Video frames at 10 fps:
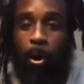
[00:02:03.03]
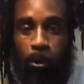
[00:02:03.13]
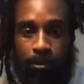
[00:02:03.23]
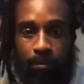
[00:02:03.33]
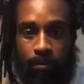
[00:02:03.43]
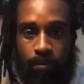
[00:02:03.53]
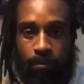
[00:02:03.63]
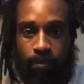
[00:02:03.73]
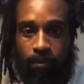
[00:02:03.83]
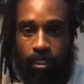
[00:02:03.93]
low.
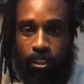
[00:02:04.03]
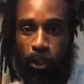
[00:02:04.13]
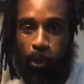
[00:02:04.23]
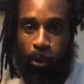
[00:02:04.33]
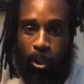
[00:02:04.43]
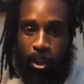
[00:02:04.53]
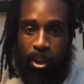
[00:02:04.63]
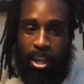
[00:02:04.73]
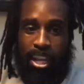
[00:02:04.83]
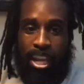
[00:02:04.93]
So
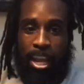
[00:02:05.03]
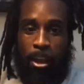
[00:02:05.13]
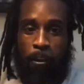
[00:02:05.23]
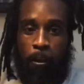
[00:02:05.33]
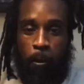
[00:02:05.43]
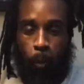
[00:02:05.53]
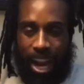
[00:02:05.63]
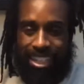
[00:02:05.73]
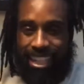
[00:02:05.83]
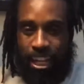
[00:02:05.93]

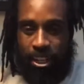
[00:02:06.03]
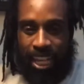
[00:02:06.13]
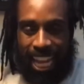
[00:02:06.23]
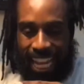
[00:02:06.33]
right there